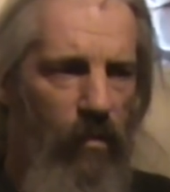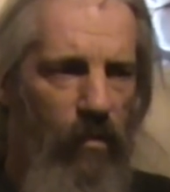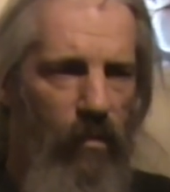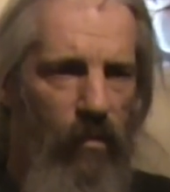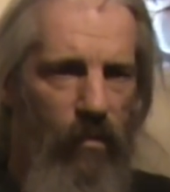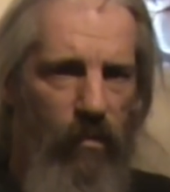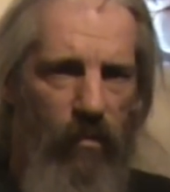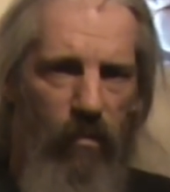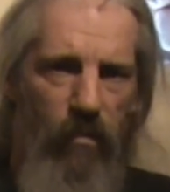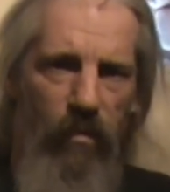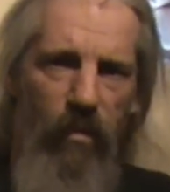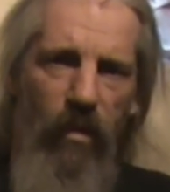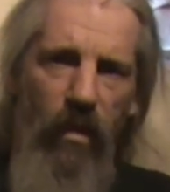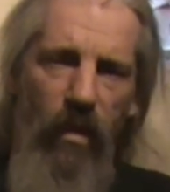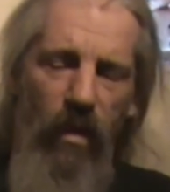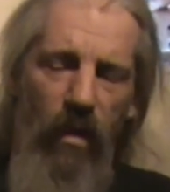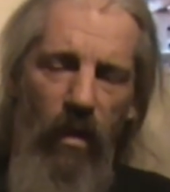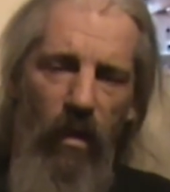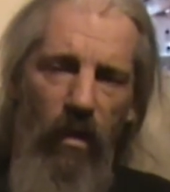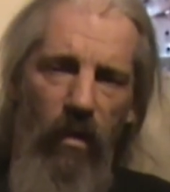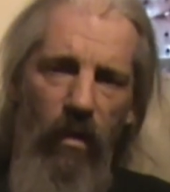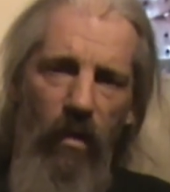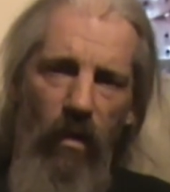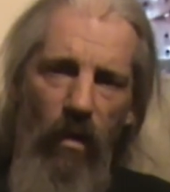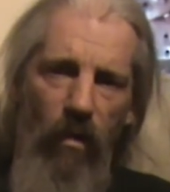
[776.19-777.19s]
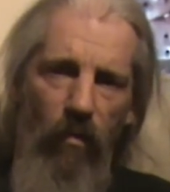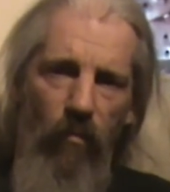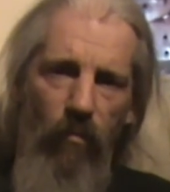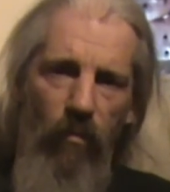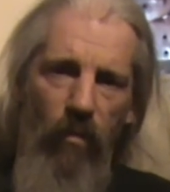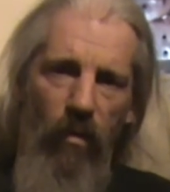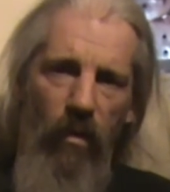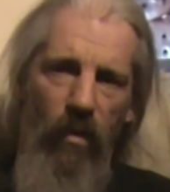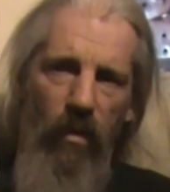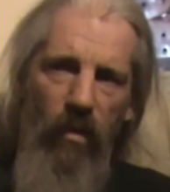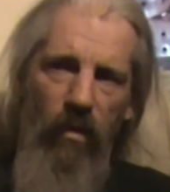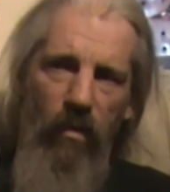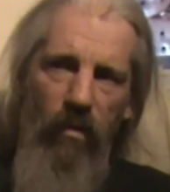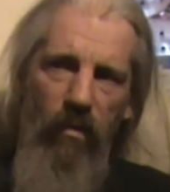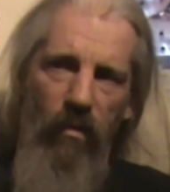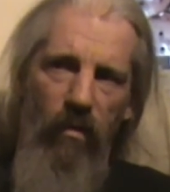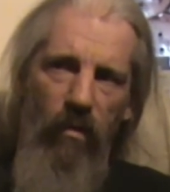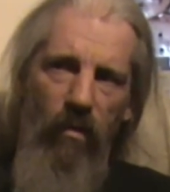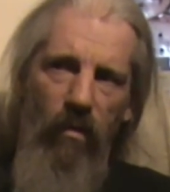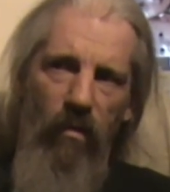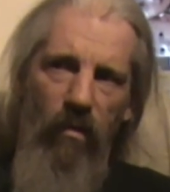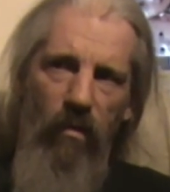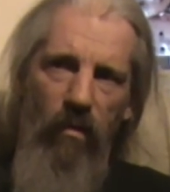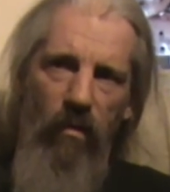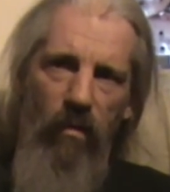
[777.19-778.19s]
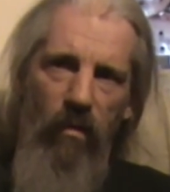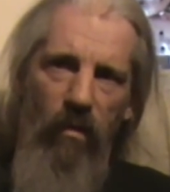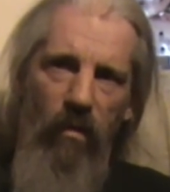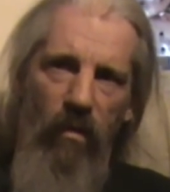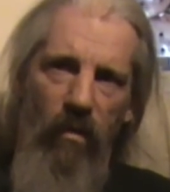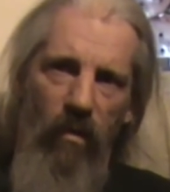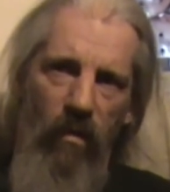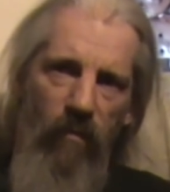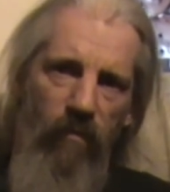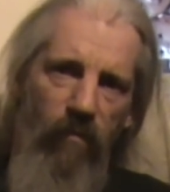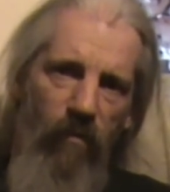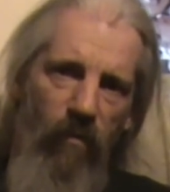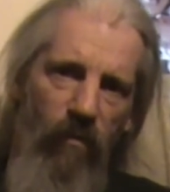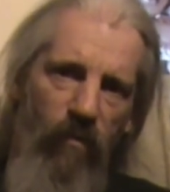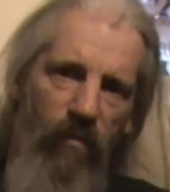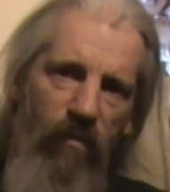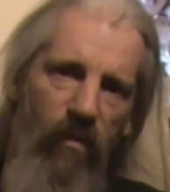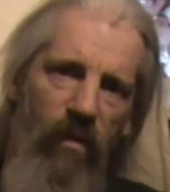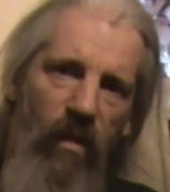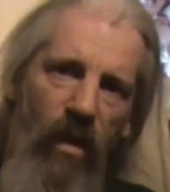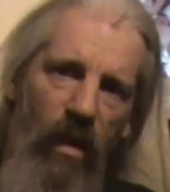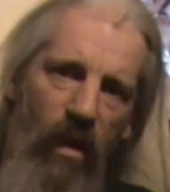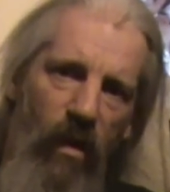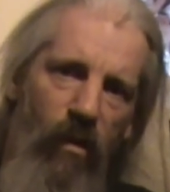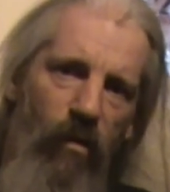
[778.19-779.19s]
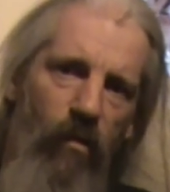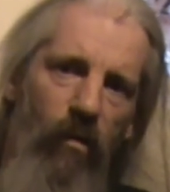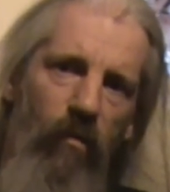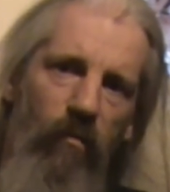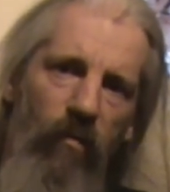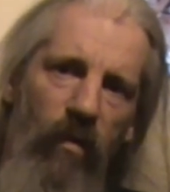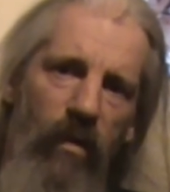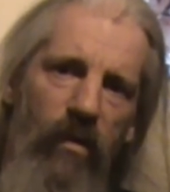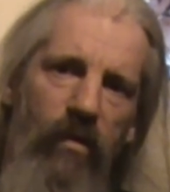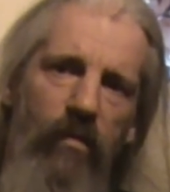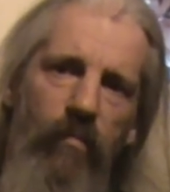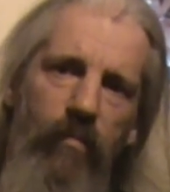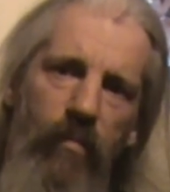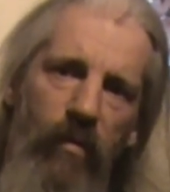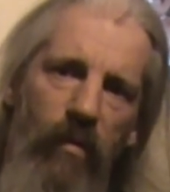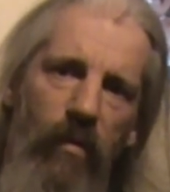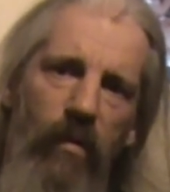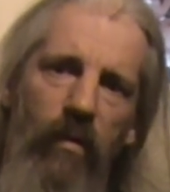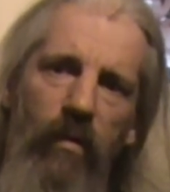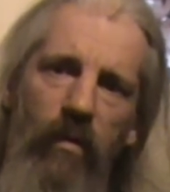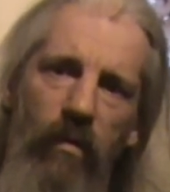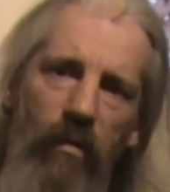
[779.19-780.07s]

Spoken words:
So yeah, you know, if you get a good recipe,